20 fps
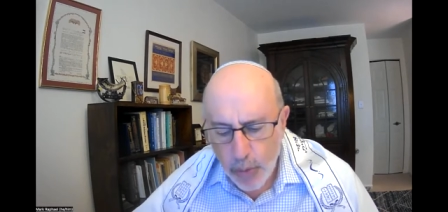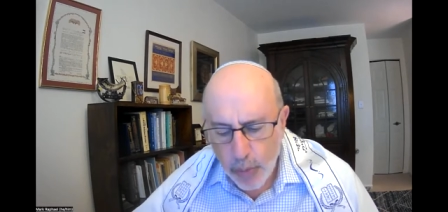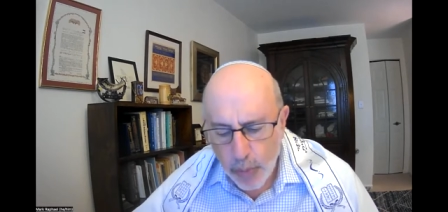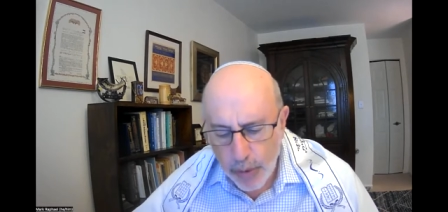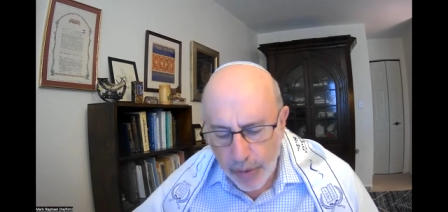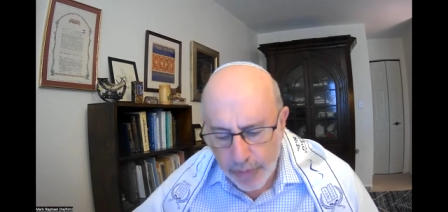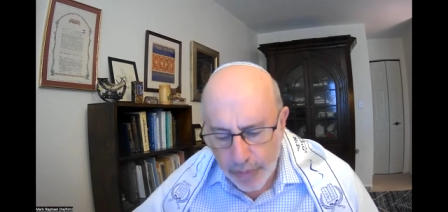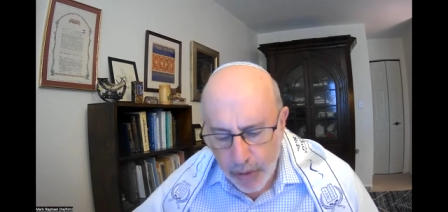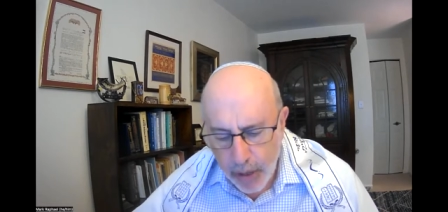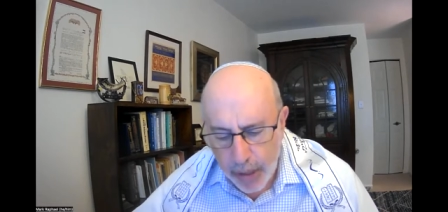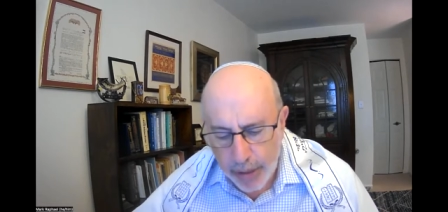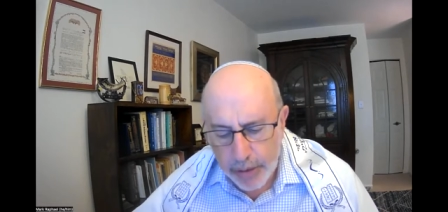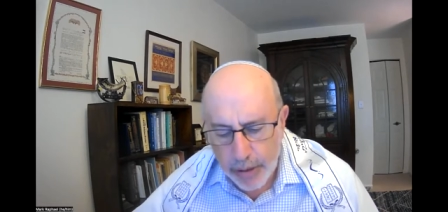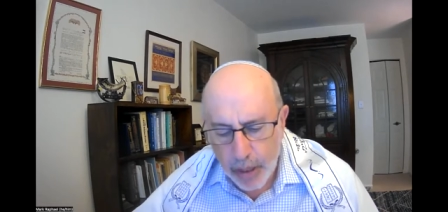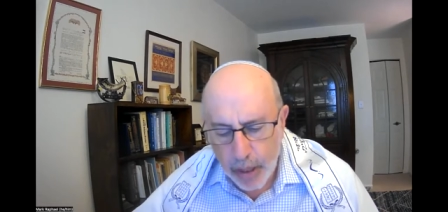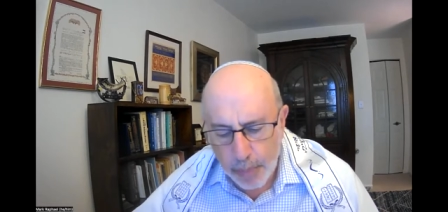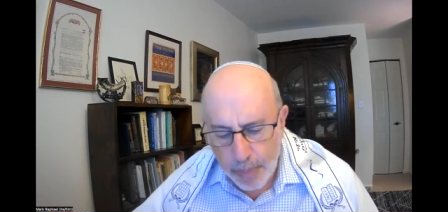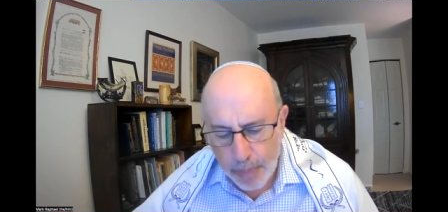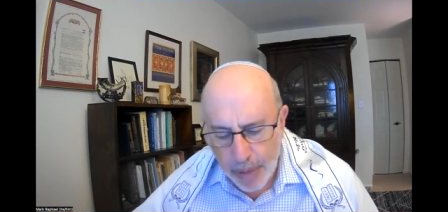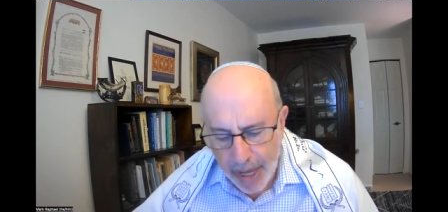we find
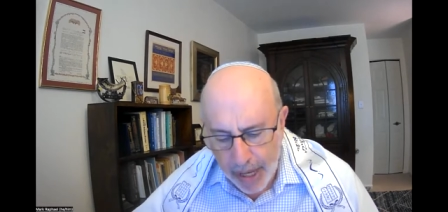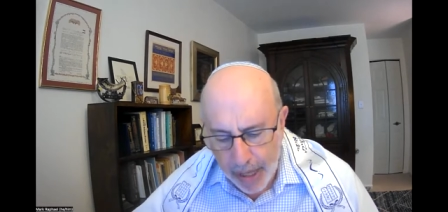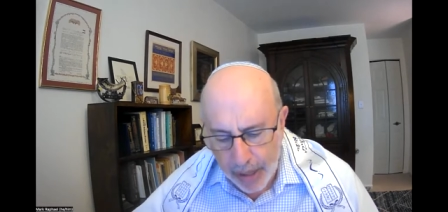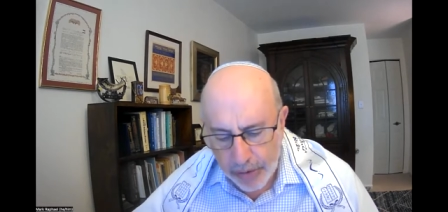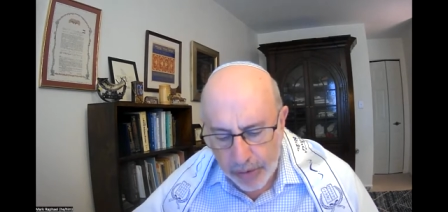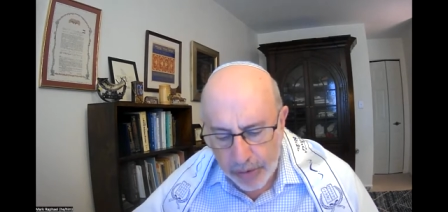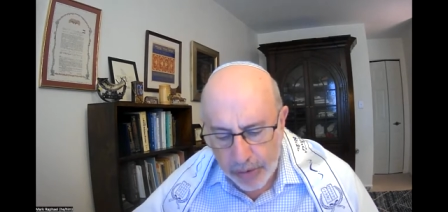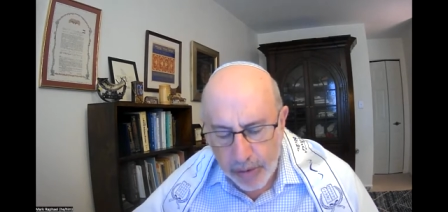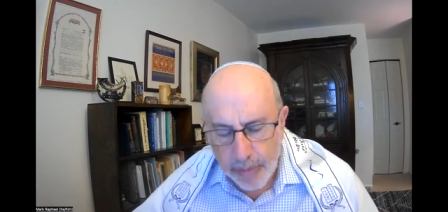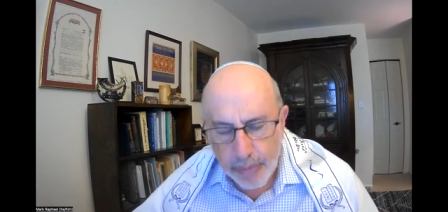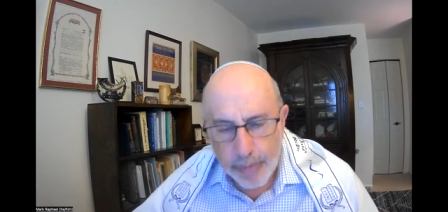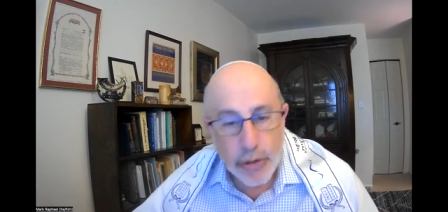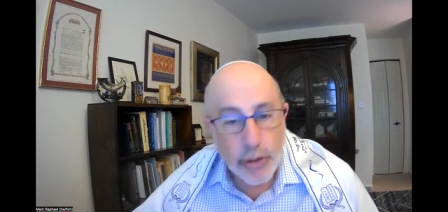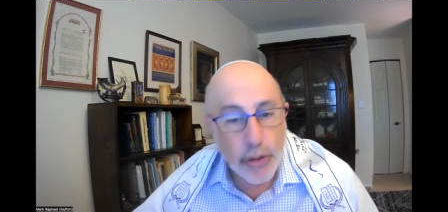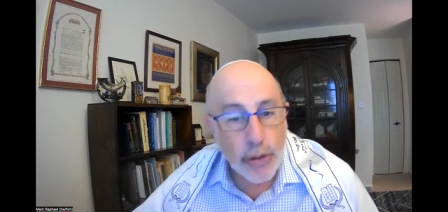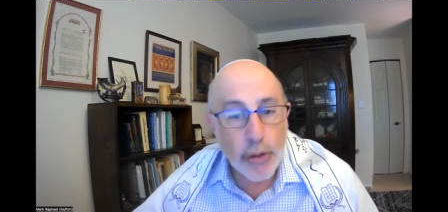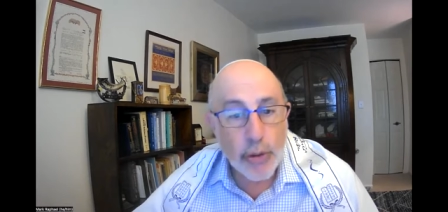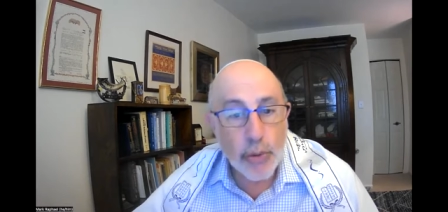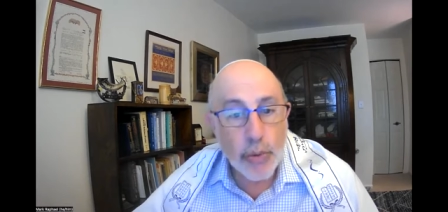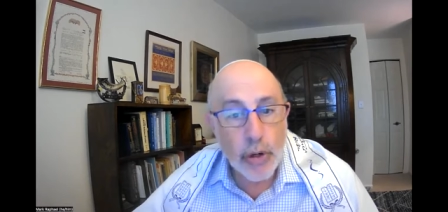a path
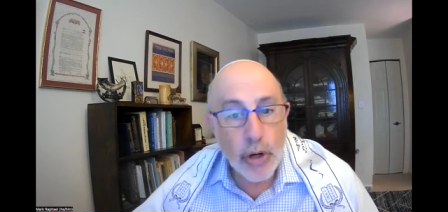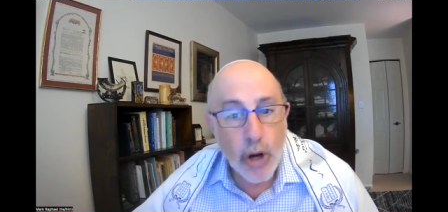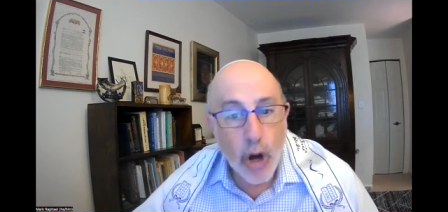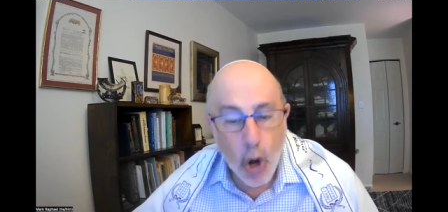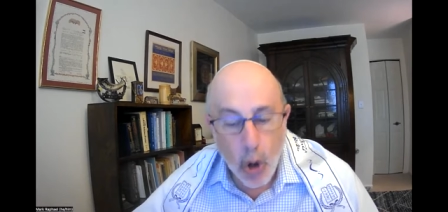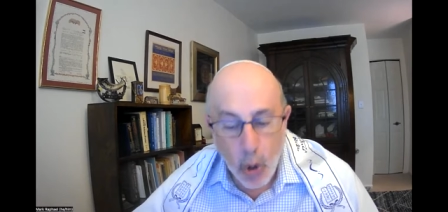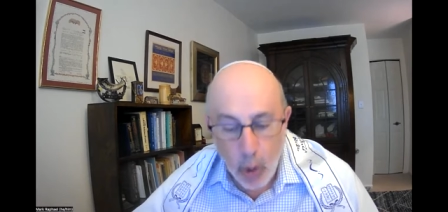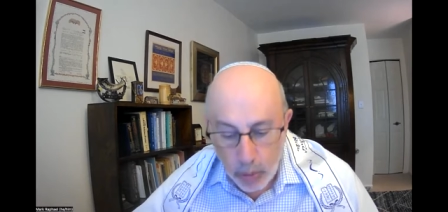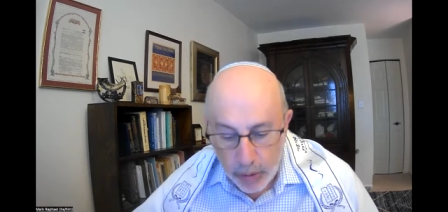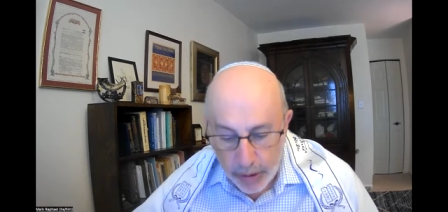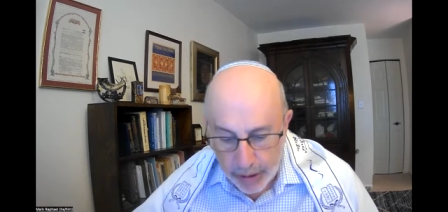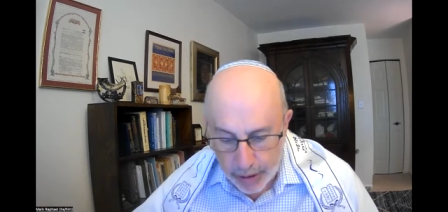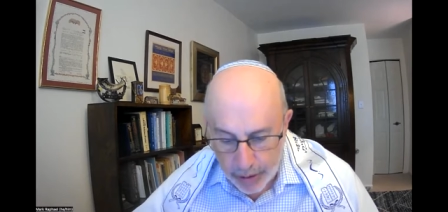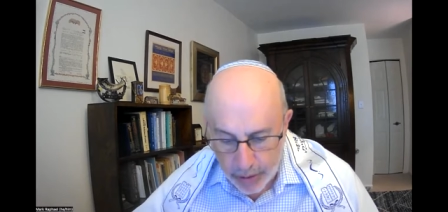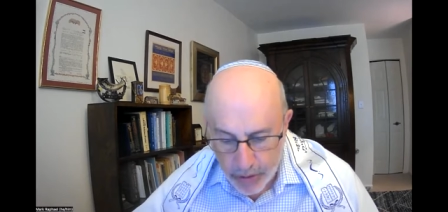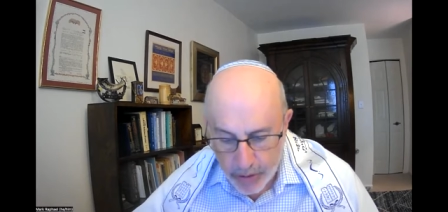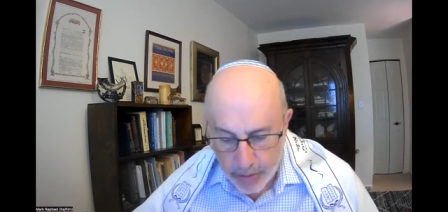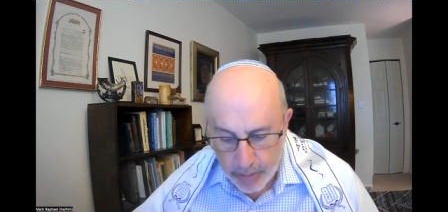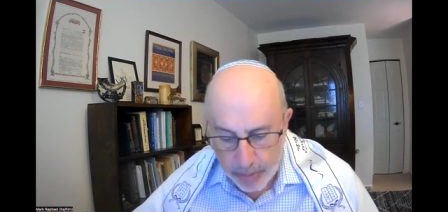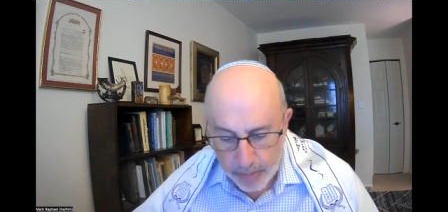to
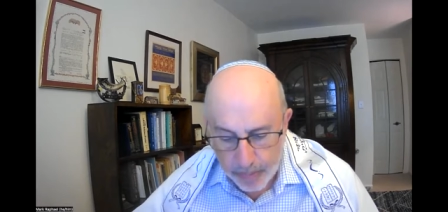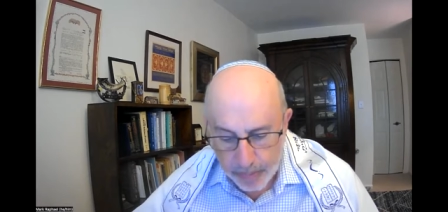holiness.